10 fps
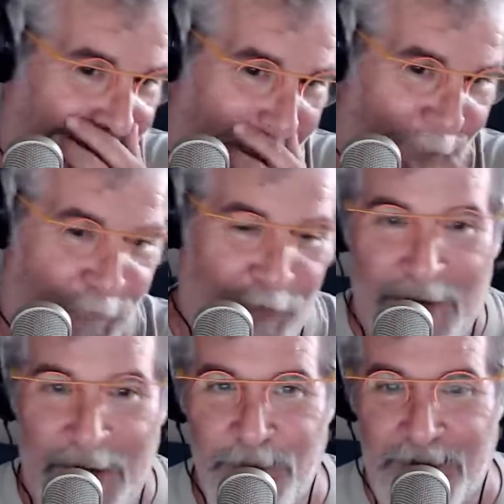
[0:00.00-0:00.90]
Fred
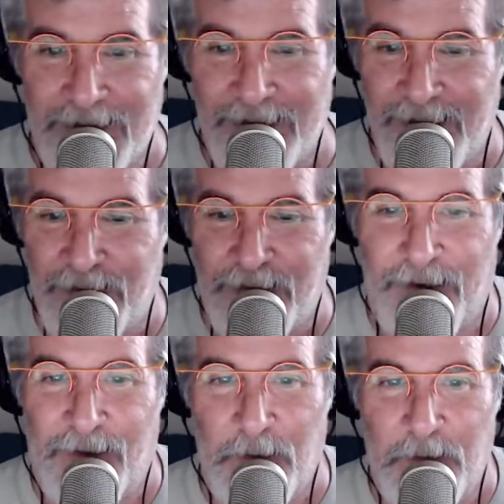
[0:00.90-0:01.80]
Lambert at Electric
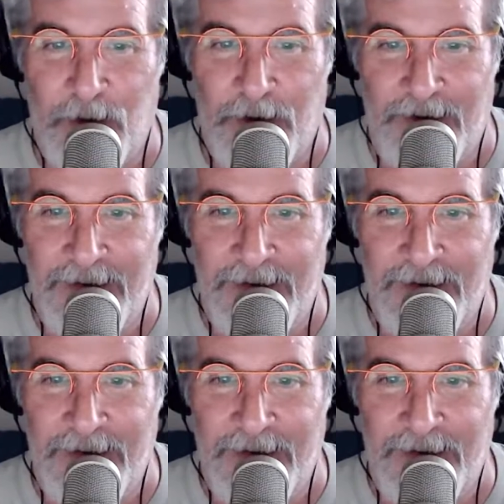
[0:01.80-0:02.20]
reported